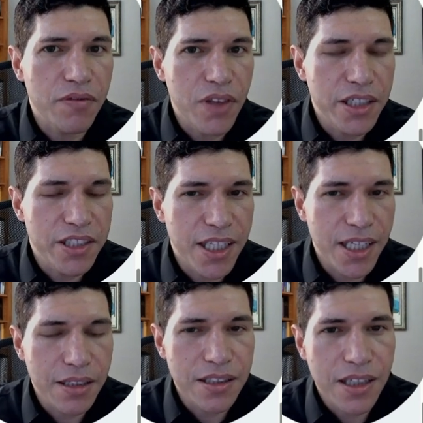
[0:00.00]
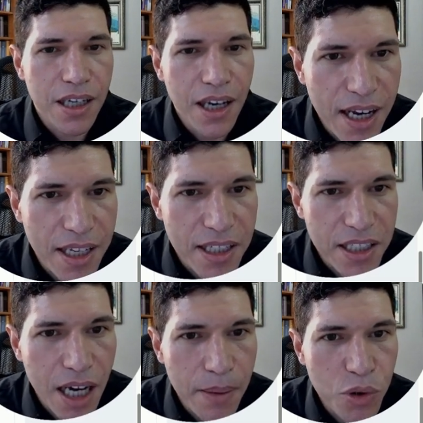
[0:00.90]
listings
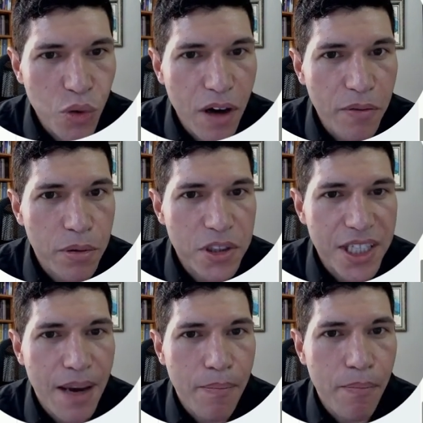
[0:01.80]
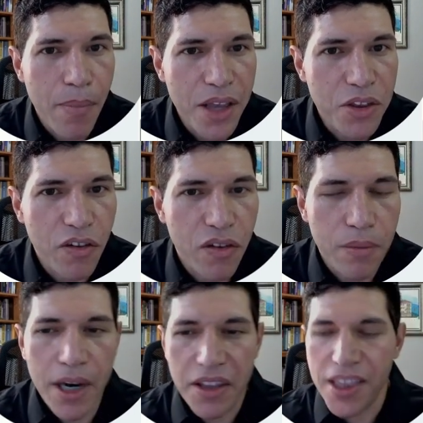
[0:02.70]
is up 12% month over
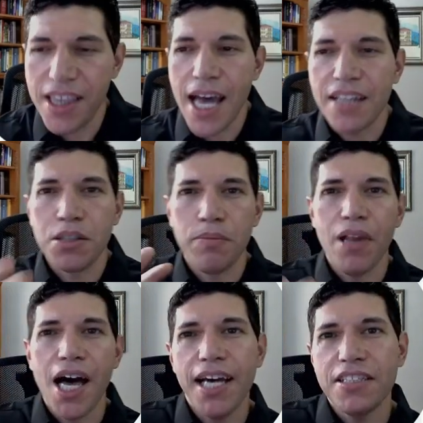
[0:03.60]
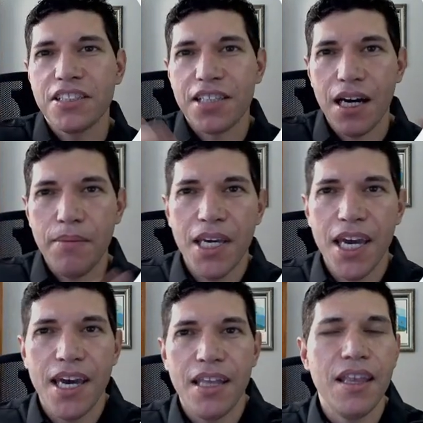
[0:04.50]
month. That supply is coming
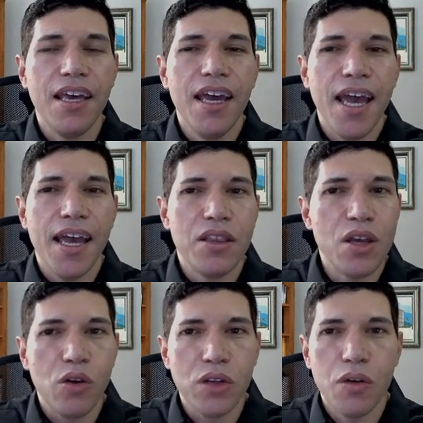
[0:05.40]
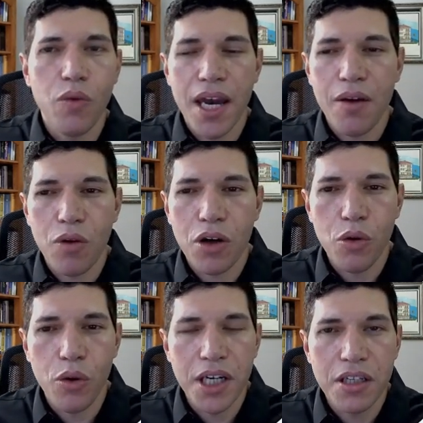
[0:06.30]
in. And the only way we're
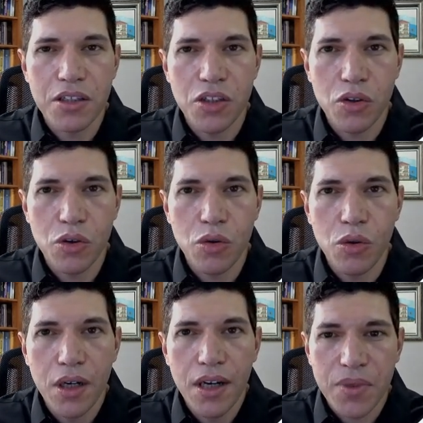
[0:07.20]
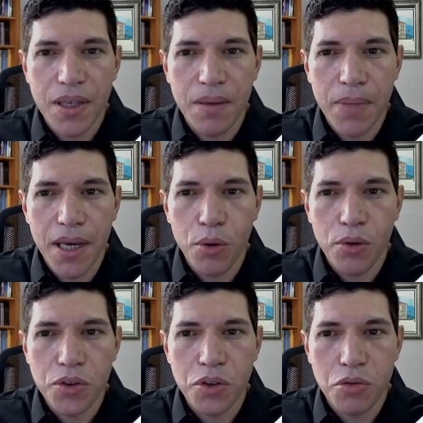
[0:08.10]
going to be
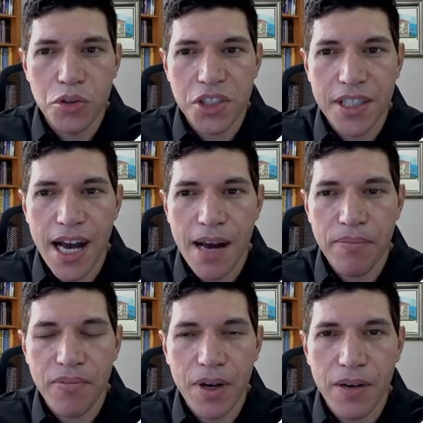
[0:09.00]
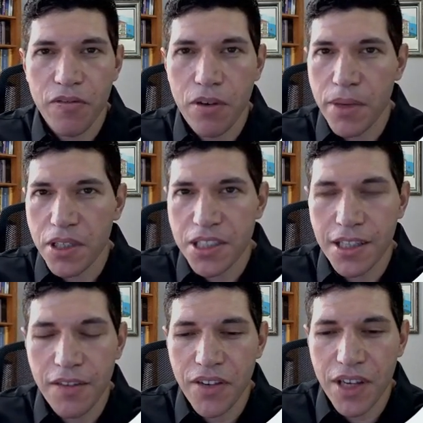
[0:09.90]
able to stop from a
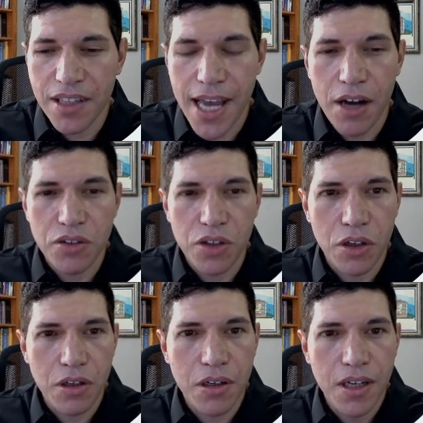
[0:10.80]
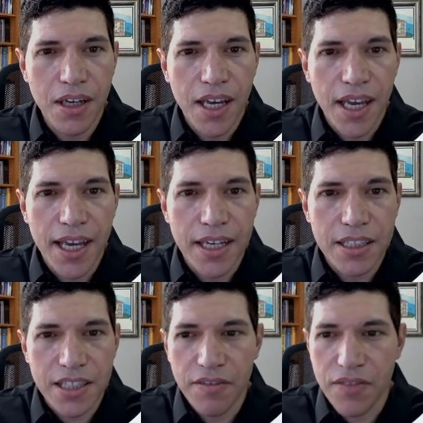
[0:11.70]
significant downturn
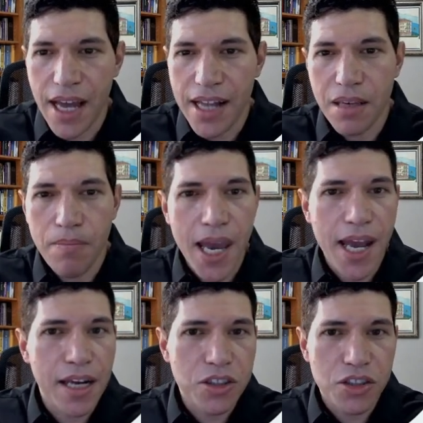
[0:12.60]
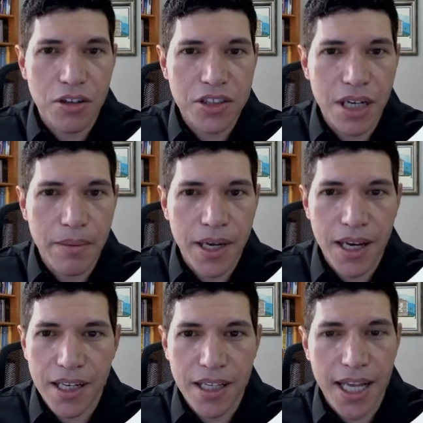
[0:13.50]
is if that demand starts coming
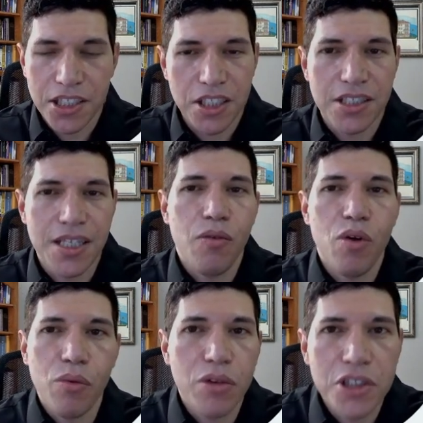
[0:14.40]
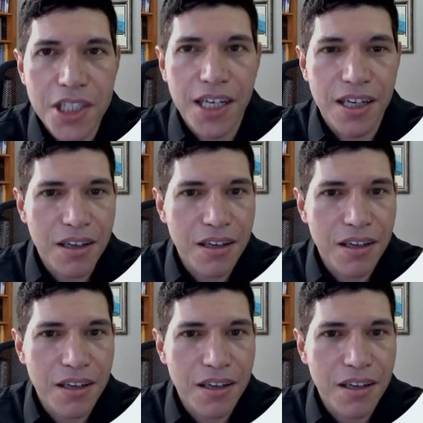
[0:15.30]
in, and that's just not what we're seeing.